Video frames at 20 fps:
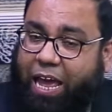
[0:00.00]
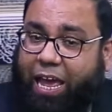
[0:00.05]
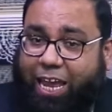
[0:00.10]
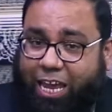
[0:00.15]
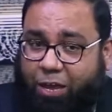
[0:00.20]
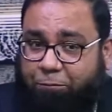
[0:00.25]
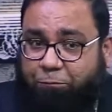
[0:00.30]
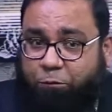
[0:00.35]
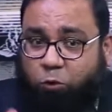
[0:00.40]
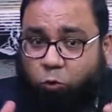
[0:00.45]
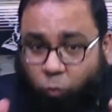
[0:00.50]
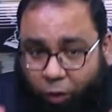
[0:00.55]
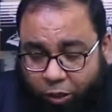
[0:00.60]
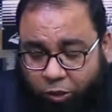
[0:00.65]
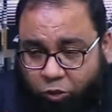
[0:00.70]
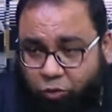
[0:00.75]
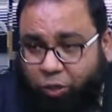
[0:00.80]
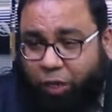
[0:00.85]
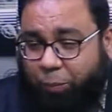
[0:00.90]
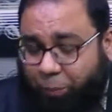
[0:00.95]
If you
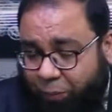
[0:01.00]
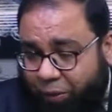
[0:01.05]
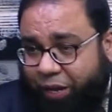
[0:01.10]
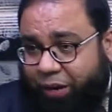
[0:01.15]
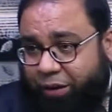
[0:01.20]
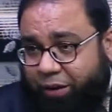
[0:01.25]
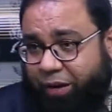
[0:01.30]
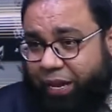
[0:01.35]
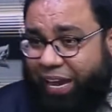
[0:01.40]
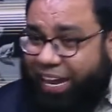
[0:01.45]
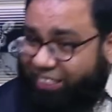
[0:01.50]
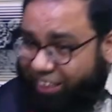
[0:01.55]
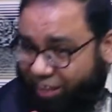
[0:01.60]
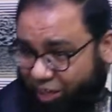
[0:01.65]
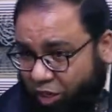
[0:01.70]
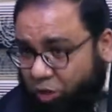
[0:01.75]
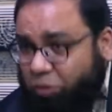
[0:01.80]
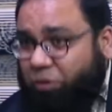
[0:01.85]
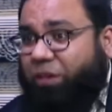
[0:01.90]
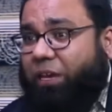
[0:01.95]
want to appear in
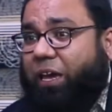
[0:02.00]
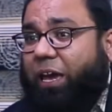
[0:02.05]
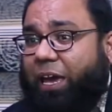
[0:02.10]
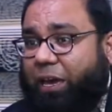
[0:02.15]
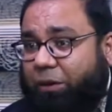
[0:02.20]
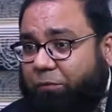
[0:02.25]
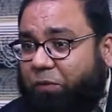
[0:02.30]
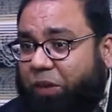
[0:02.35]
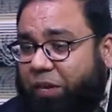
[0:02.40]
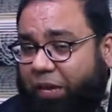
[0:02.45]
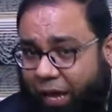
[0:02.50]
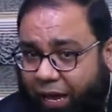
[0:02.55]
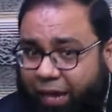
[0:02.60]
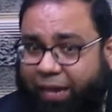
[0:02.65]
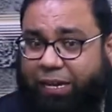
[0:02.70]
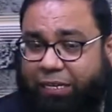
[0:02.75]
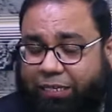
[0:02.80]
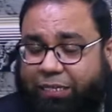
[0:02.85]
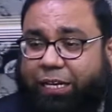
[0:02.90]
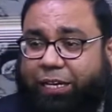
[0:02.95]
the UK
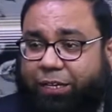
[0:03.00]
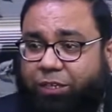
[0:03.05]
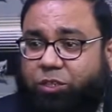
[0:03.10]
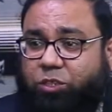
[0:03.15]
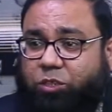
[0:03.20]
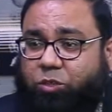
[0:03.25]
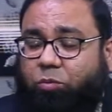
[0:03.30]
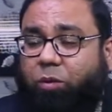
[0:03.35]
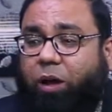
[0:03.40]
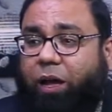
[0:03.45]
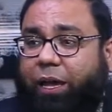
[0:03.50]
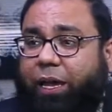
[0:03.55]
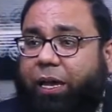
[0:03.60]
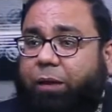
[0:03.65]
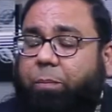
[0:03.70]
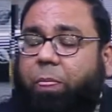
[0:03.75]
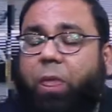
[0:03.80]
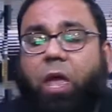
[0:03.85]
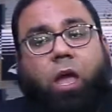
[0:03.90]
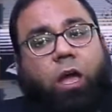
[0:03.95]
VI test,
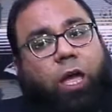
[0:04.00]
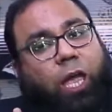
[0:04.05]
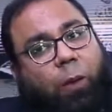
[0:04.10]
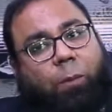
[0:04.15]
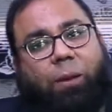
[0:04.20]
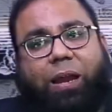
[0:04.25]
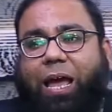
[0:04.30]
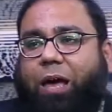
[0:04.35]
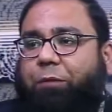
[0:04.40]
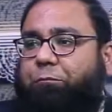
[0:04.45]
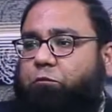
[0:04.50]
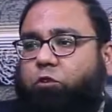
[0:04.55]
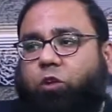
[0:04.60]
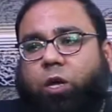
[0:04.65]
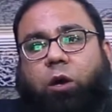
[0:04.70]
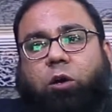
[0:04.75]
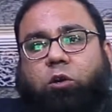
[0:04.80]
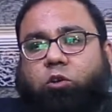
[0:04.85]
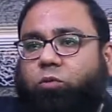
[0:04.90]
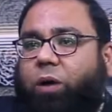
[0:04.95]
right, you will have to
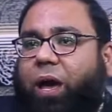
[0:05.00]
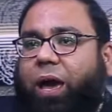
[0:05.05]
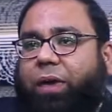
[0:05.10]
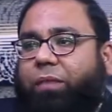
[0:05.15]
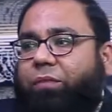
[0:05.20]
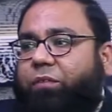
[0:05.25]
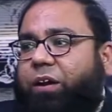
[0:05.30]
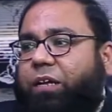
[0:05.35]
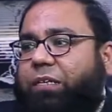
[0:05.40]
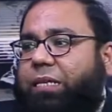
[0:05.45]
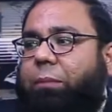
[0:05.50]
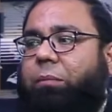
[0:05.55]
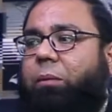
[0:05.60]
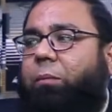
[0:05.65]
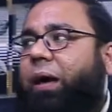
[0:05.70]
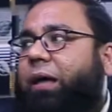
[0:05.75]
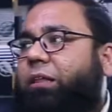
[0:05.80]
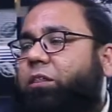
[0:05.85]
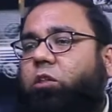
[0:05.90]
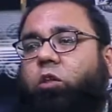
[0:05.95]
go to either
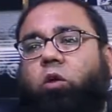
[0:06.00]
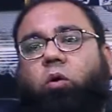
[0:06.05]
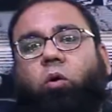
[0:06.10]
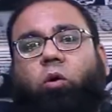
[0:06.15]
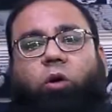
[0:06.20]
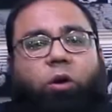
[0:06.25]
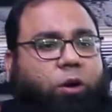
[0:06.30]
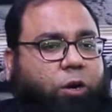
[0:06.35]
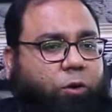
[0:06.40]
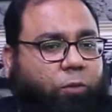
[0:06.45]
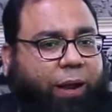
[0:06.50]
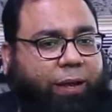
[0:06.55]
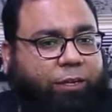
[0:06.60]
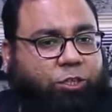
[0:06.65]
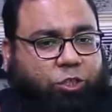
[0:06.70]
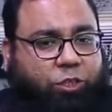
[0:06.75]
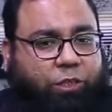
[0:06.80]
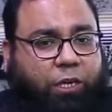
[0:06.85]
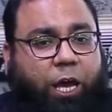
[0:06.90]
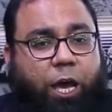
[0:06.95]
Islamabad, Lahore, or
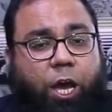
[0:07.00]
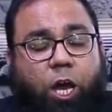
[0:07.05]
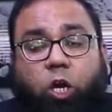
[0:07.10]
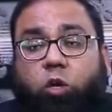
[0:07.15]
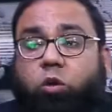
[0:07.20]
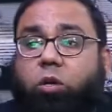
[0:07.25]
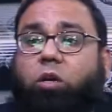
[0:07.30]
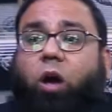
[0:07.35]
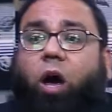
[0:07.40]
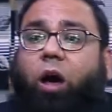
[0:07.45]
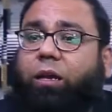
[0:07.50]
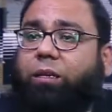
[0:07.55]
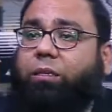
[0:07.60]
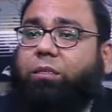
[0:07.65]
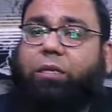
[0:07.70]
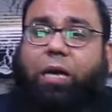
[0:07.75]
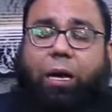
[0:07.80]
Karachi. You can't